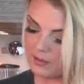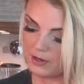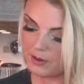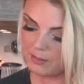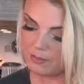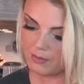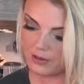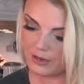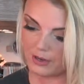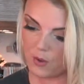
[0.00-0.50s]
gonna
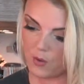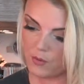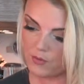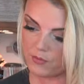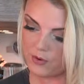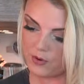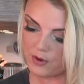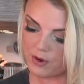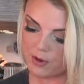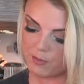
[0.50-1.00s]
bring
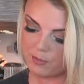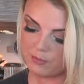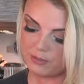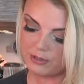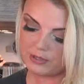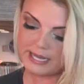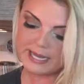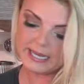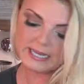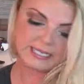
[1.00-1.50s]
over a
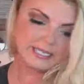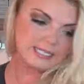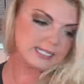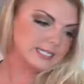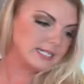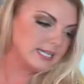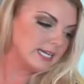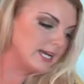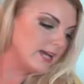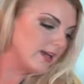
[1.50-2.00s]
plate
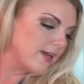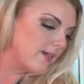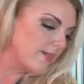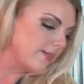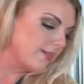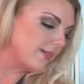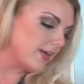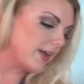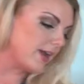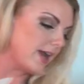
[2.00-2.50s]

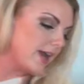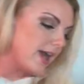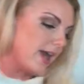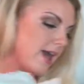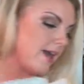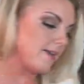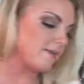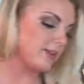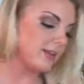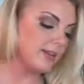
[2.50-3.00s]
that I
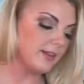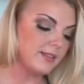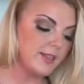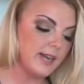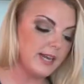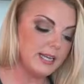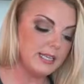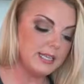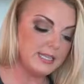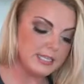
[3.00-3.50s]
have and get
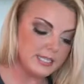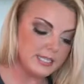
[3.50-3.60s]
that in the